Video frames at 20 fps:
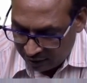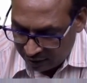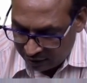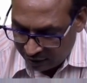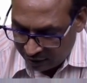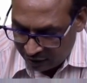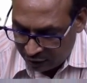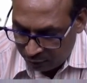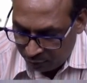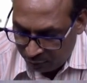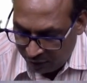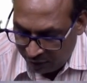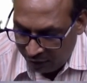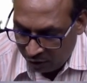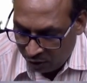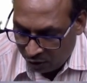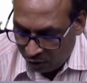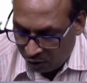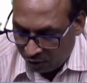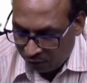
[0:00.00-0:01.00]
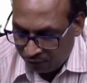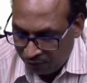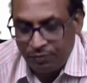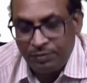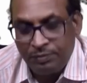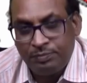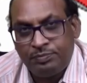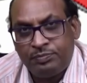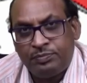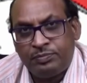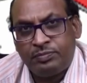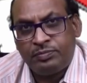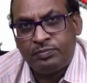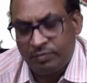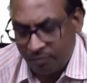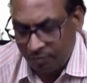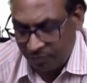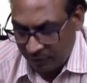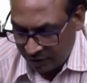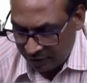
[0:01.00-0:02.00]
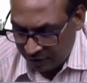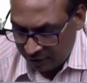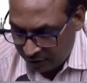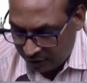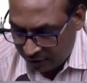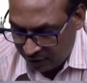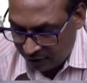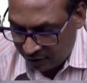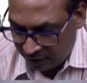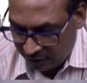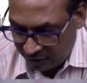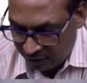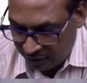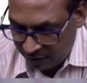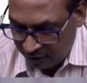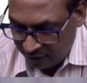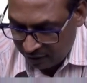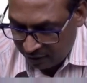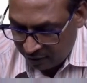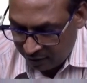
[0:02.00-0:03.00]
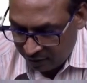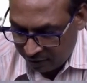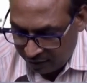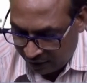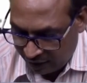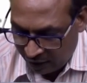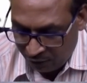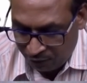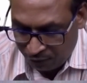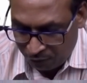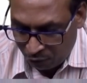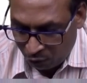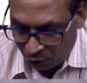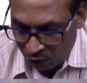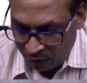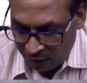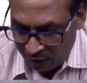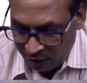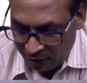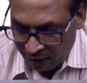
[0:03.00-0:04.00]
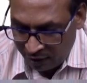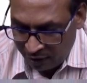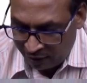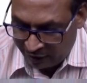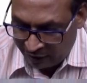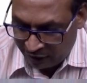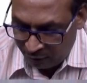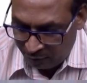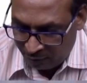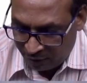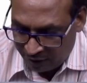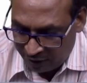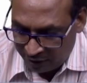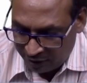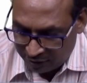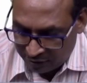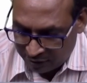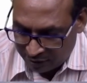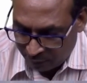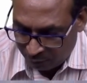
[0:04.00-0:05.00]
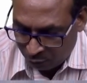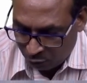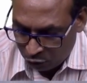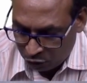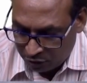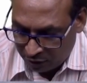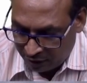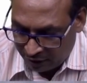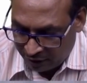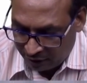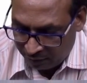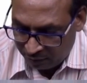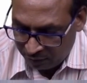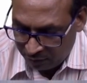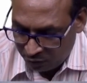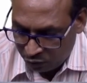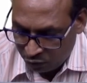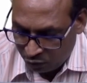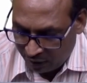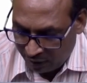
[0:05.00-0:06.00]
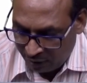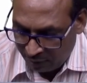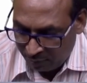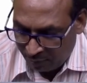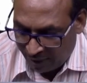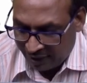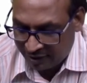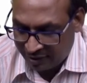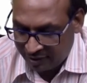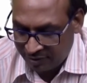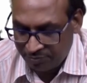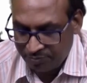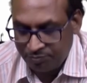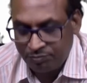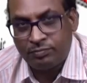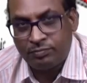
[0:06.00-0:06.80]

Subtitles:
the speed of airflow, let it be suppose 3 Mach.